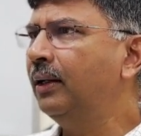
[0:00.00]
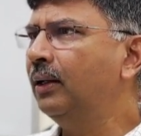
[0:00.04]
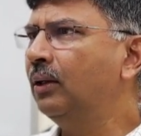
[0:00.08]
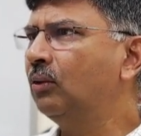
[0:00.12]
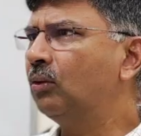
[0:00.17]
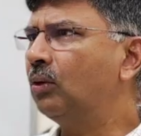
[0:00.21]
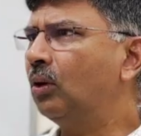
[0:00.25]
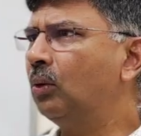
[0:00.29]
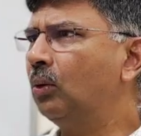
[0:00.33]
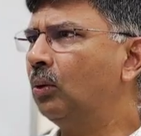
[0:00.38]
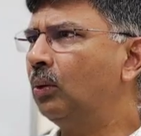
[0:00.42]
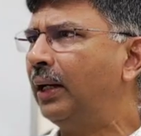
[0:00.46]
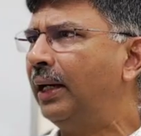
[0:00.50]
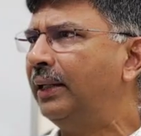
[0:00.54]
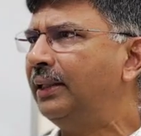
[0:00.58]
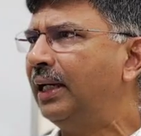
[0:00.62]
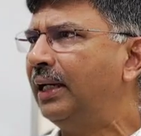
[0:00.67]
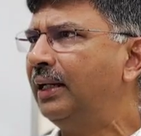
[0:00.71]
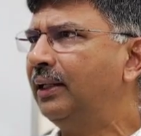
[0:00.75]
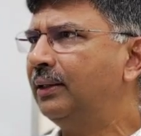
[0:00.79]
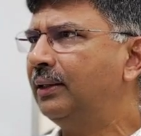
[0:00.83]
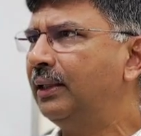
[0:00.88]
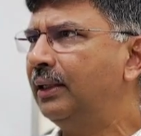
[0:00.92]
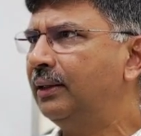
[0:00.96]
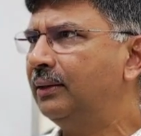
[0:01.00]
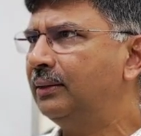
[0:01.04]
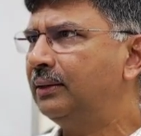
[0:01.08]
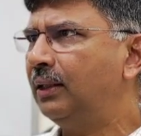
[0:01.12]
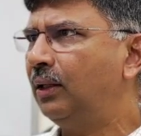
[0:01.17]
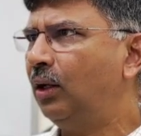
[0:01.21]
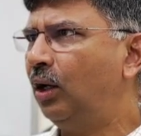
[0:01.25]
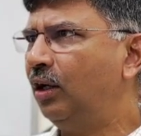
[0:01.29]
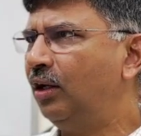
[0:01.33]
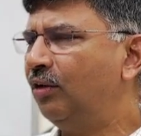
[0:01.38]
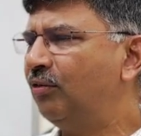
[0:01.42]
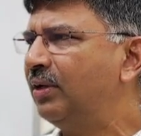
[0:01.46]
So I think there's a
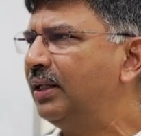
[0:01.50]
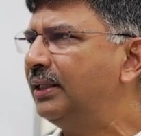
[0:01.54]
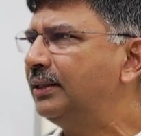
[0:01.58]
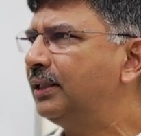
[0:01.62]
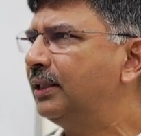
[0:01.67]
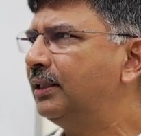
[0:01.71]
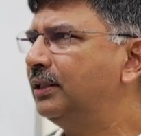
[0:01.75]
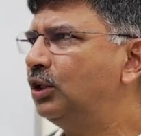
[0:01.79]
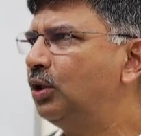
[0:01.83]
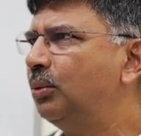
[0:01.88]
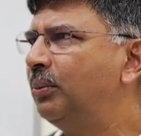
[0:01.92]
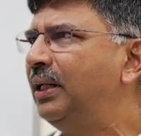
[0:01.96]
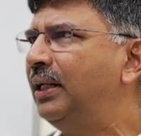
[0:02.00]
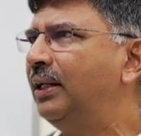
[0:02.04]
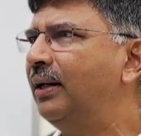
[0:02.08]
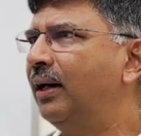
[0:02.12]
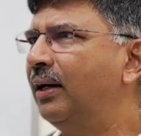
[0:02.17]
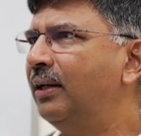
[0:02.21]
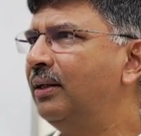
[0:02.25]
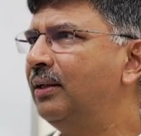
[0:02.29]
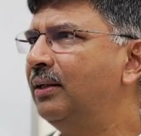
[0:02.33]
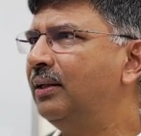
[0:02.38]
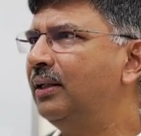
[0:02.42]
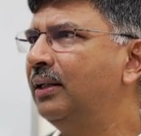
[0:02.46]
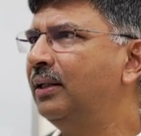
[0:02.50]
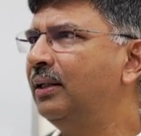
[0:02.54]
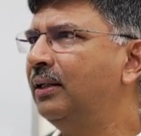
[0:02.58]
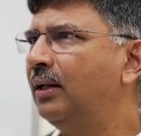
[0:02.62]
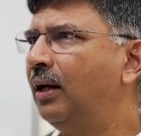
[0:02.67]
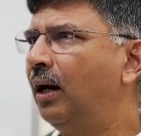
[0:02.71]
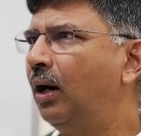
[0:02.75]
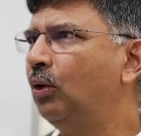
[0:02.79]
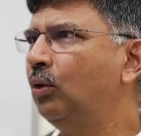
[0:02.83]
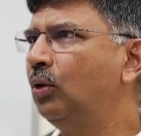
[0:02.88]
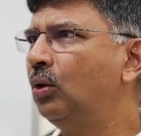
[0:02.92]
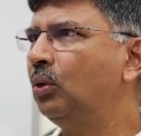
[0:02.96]
lot of research to be done in
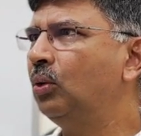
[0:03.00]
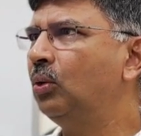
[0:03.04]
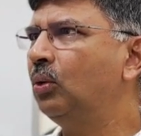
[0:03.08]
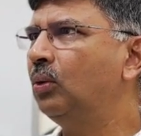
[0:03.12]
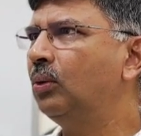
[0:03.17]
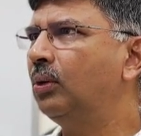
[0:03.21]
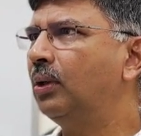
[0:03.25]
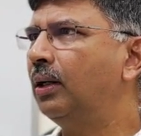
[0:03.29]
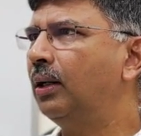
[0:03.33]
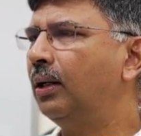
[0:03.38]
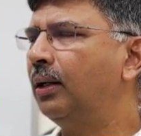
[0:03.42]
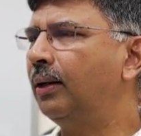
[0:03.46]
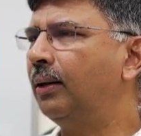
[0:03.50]
how to